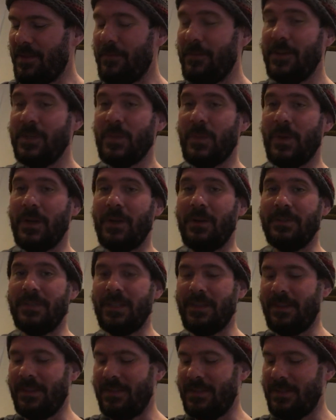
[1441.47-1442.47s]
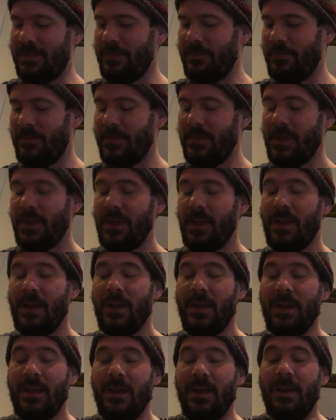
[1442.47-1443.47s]
first part goes like this.
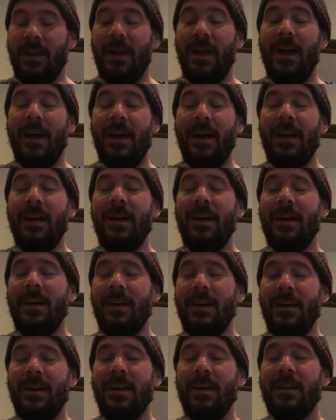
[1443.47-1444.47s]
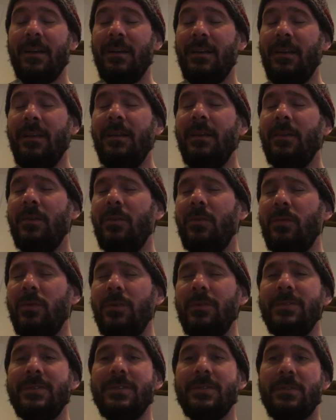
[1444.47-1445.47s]
Had a little
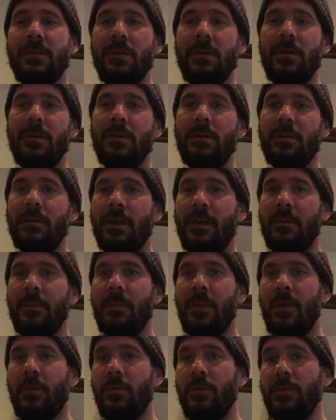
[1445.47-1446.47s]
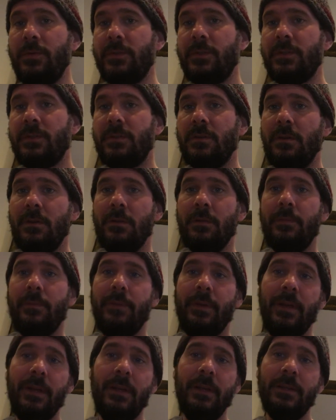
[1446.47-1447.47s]
rooster, and my rooster
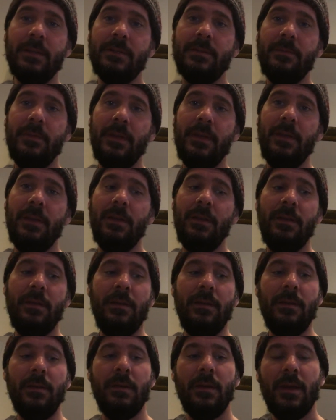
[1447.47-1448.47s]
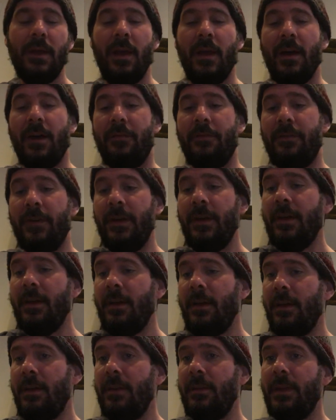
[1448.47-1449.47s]
pleased me. I
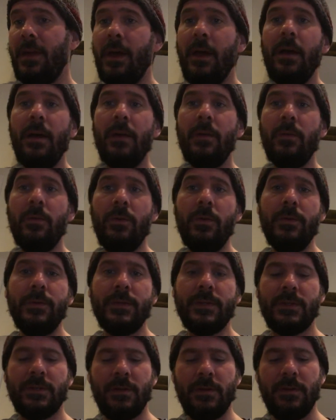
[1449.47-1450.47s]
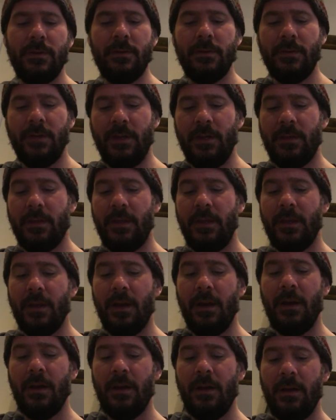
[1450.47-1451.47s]
fed that rooster 'neath the
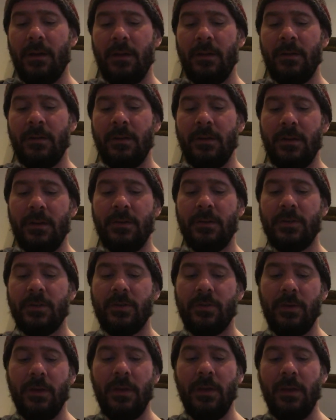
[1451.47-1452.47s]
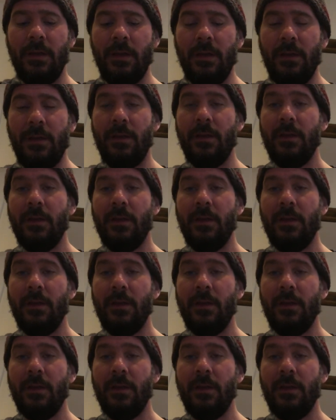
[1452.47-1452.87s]
yonder tree.